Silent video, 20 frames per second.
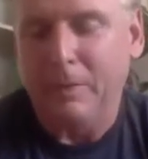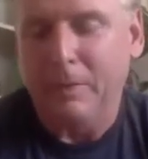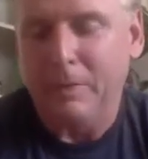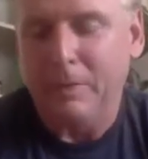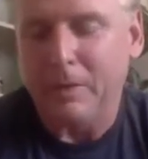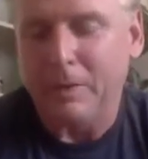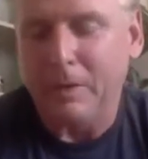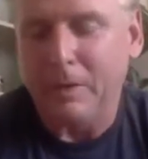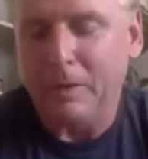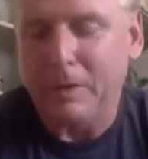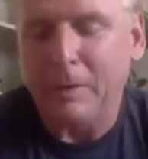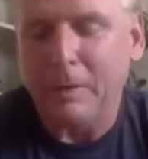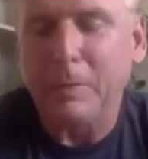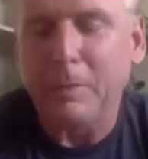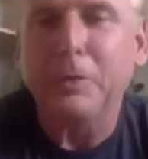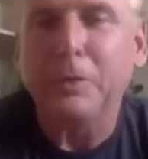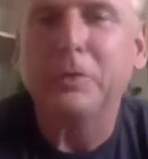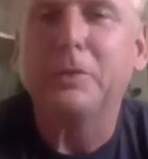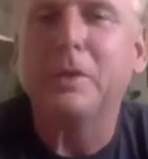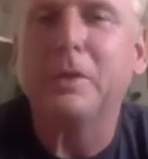
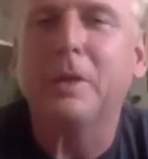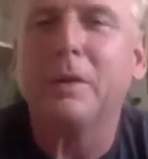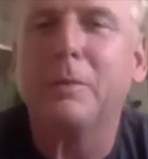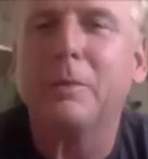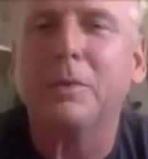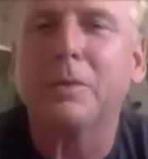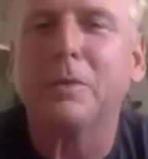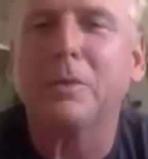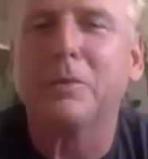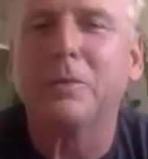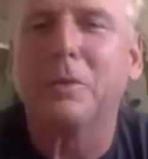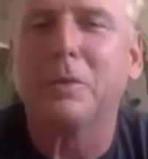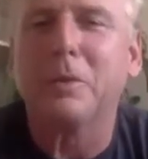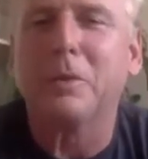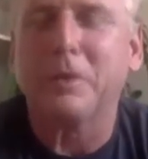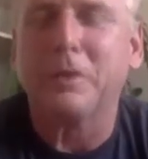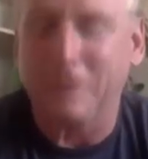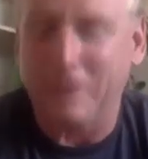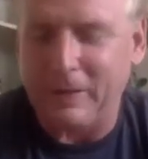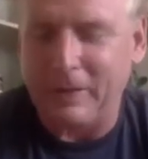Almost done with the floor,
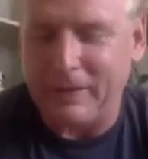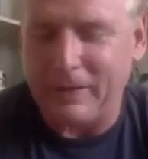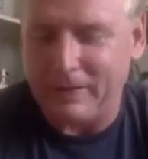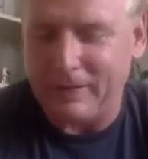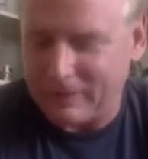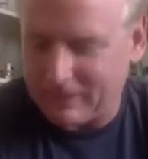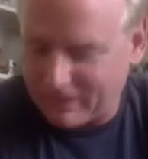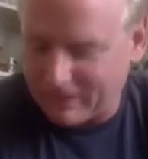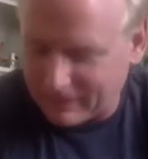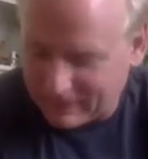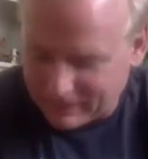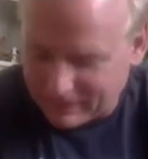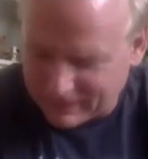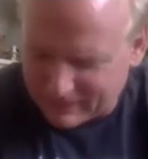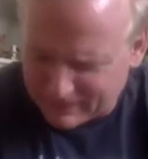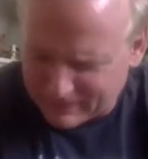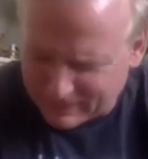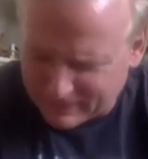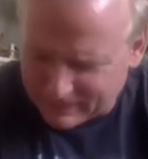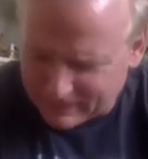you guys. Hang
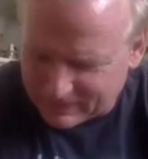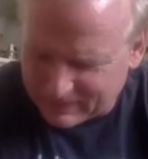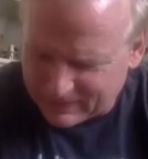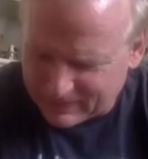in there.